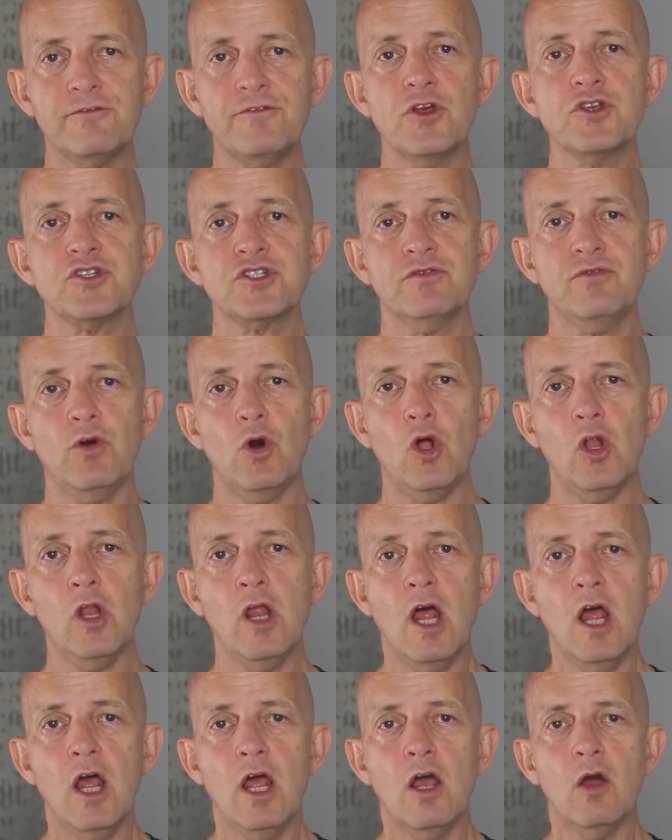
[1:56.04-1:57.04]
First of
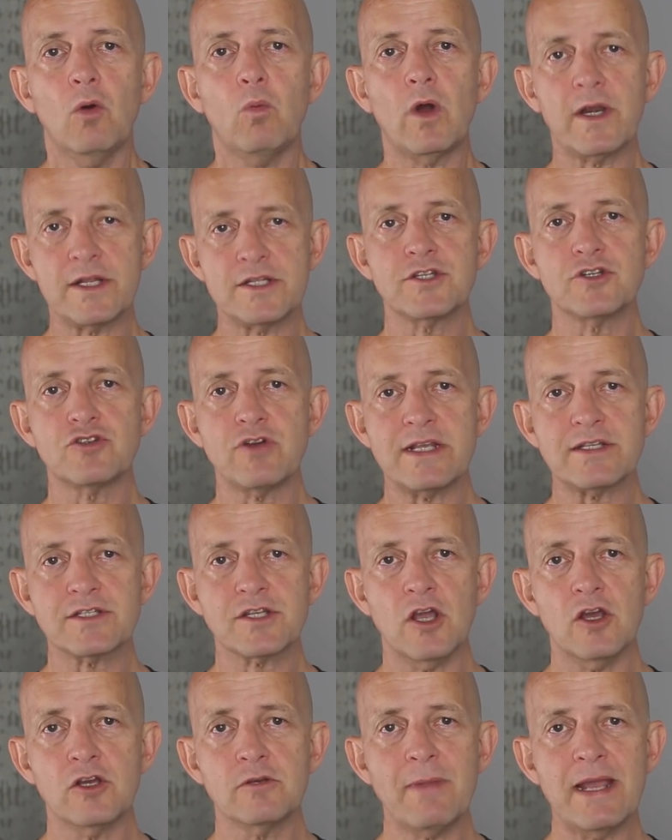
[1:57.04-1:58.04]
all, what is the dress
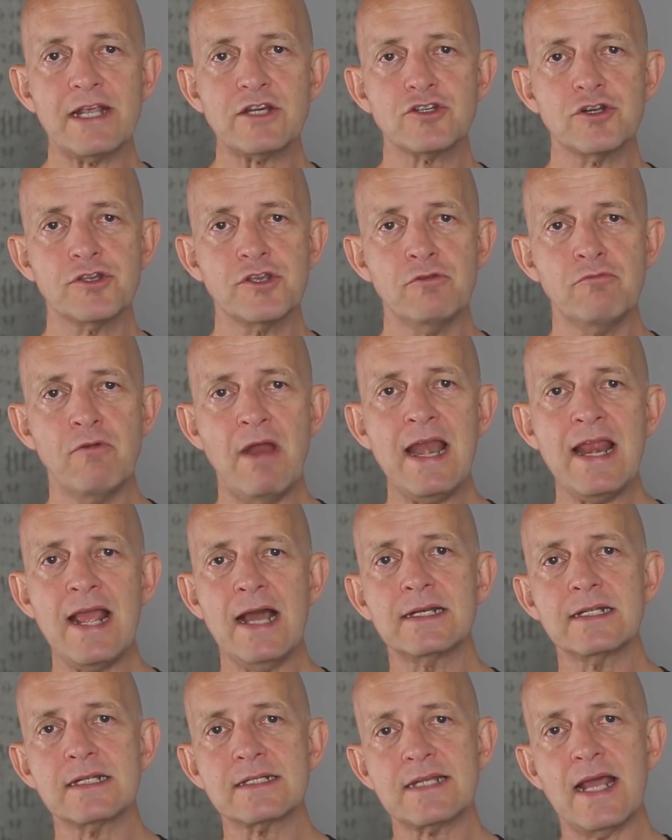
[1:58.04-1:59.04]
code? Make sure you really
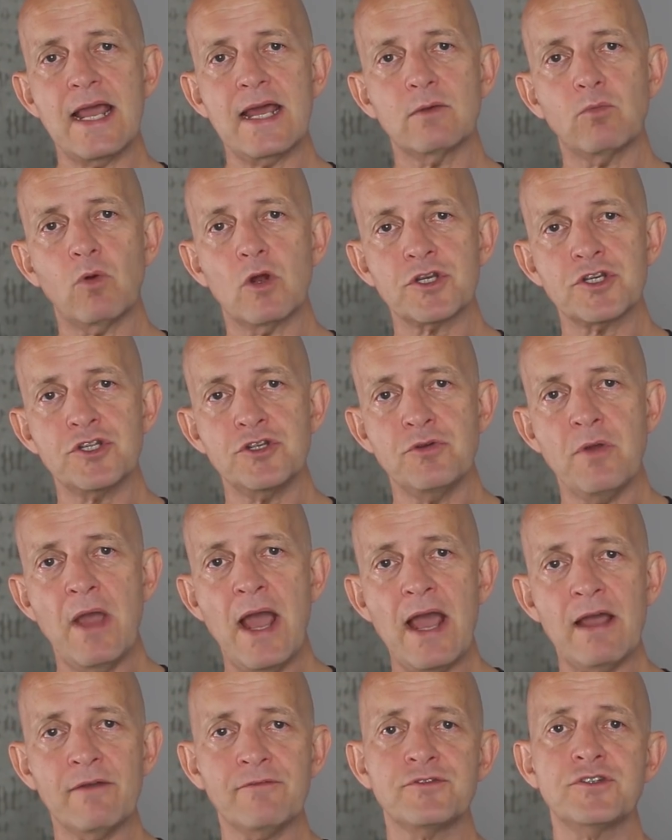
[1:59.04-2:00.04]
understand what you
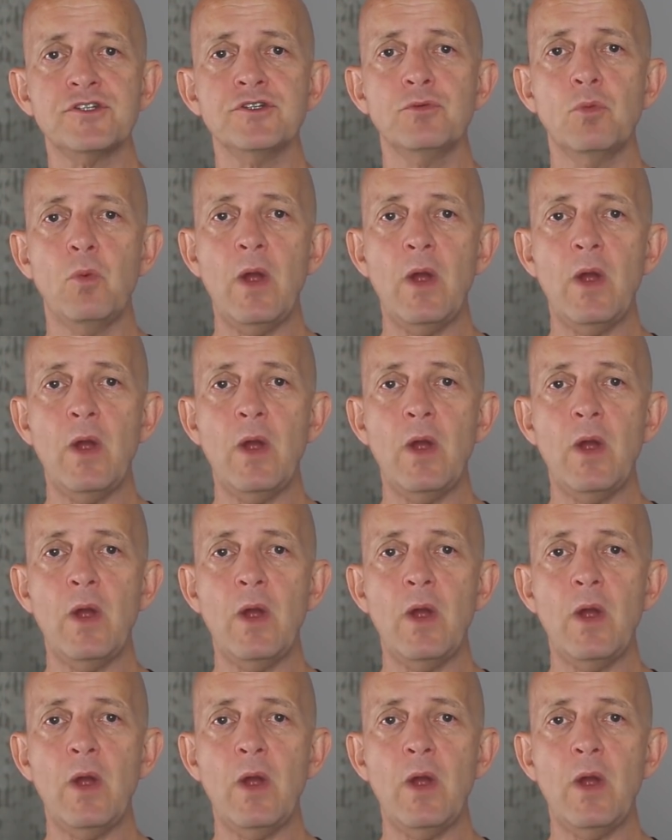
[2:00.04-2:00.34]
have to